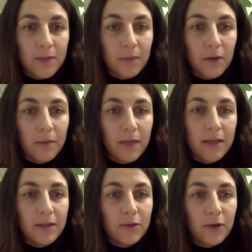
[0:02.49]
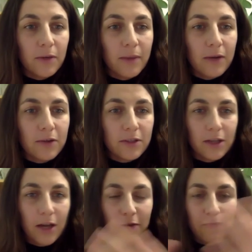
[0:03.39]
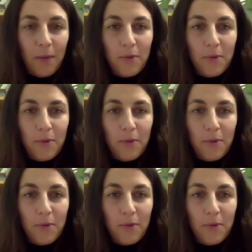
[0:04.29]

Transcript: I'm going to be talking about just to kind of